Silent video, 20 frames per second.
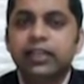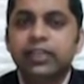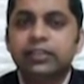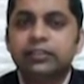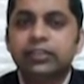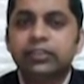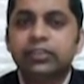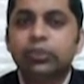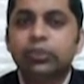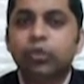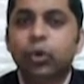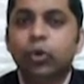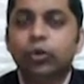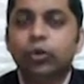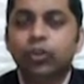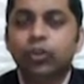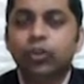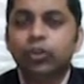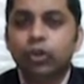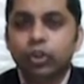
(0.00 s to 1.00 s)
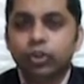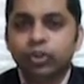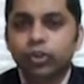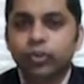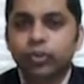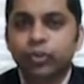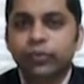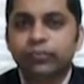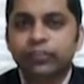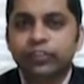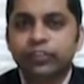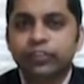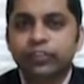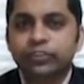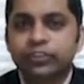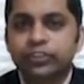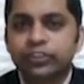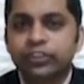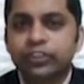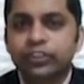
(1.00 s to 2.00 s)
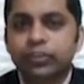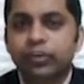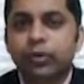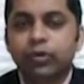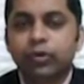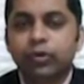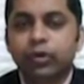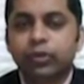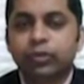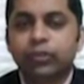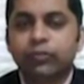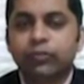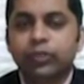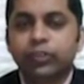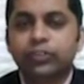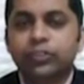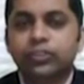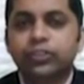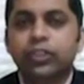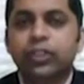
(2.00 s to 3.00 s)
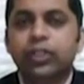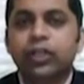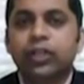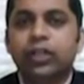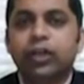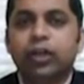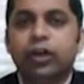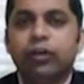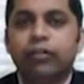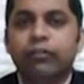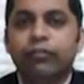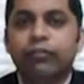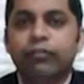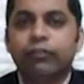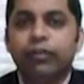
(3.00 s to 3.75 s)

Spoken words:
is this golden crossover which is just about on the verge of